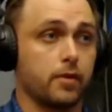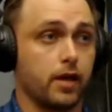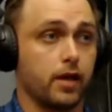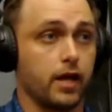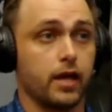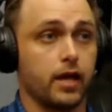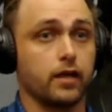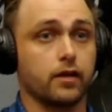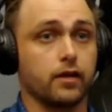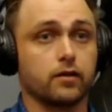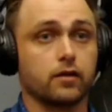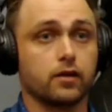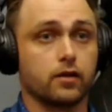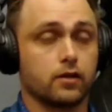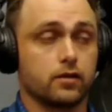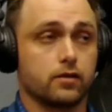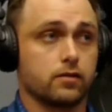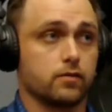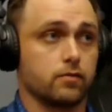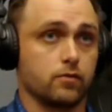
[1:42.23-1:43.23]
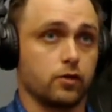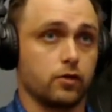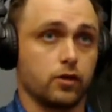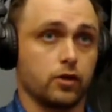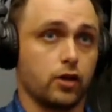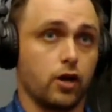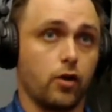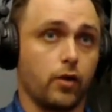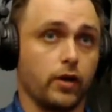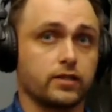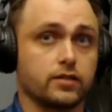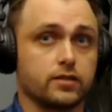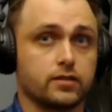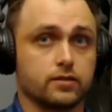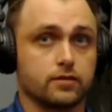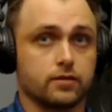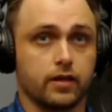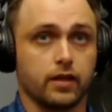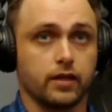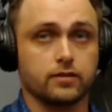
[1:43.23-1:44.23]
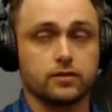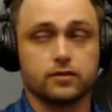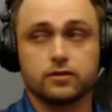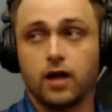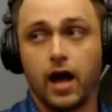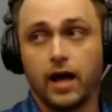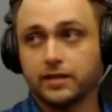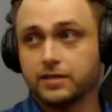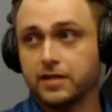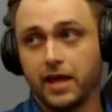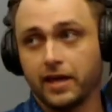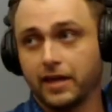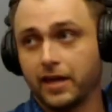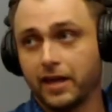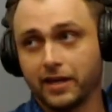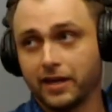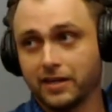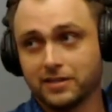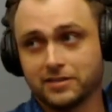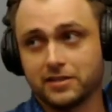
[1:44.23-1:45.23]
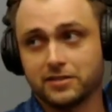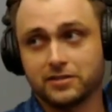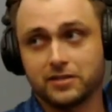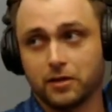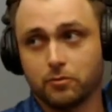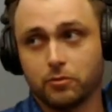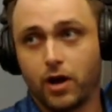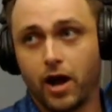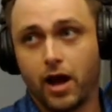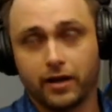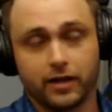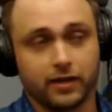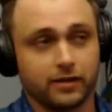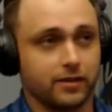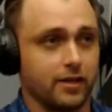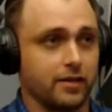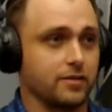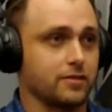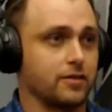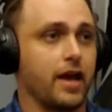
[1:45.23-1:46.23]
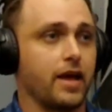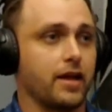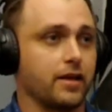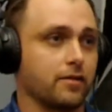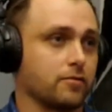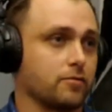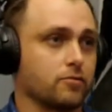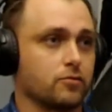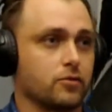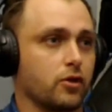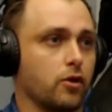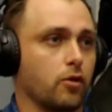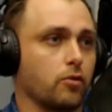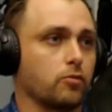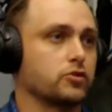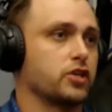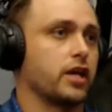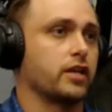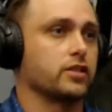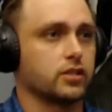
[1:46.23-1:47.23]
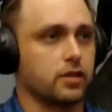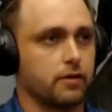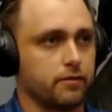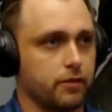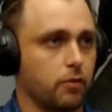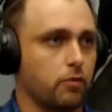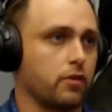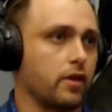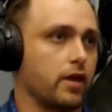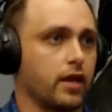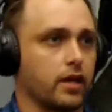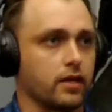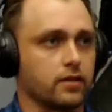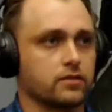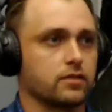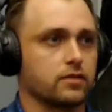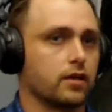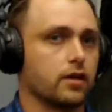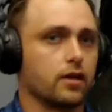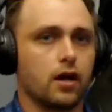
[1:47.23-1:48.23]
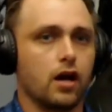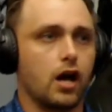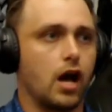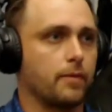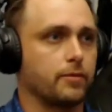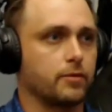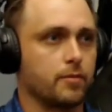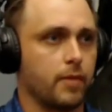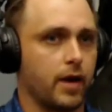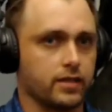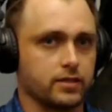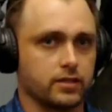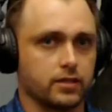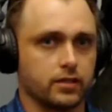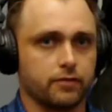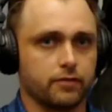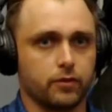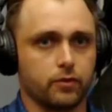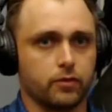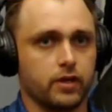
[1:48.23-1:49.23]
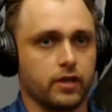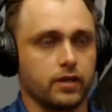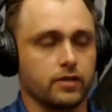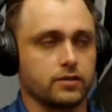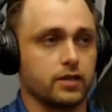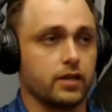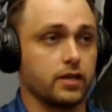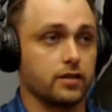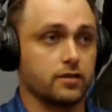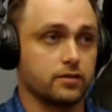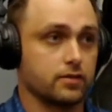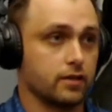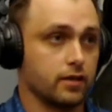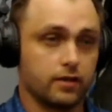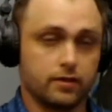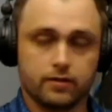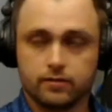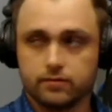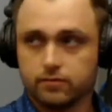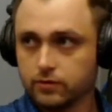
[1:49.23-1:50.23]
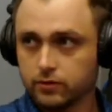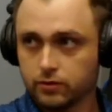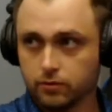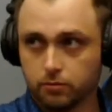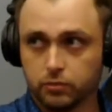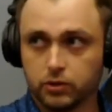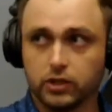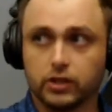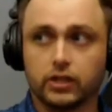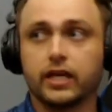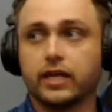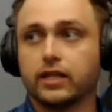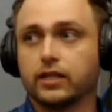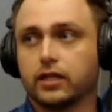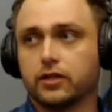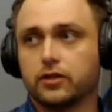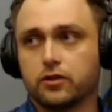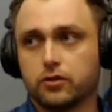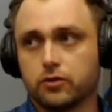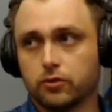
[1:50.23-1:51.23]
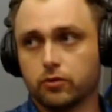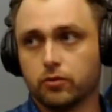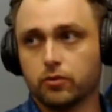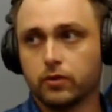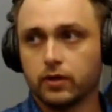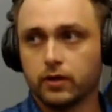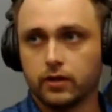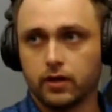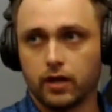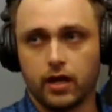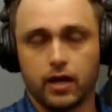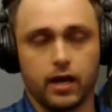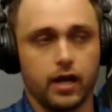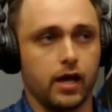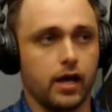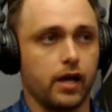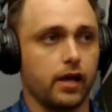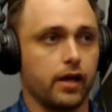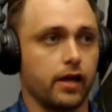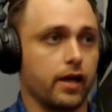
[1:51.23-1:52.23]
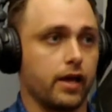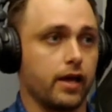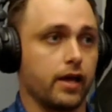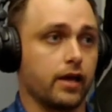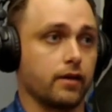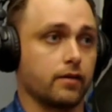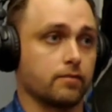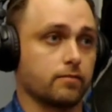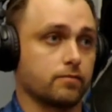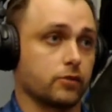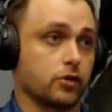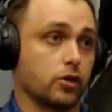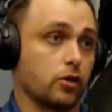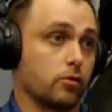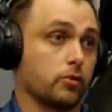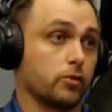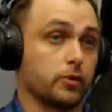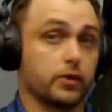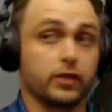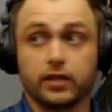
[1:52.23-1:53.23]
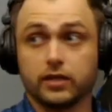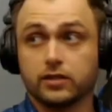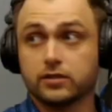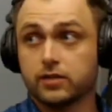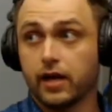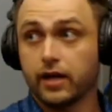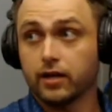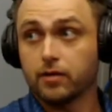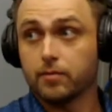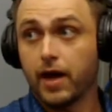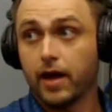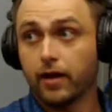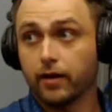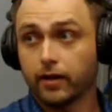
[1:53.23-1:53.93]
And it's not taking an existing product and changing a few things, optimizing a few things. It is completely new. And we're really excited about it.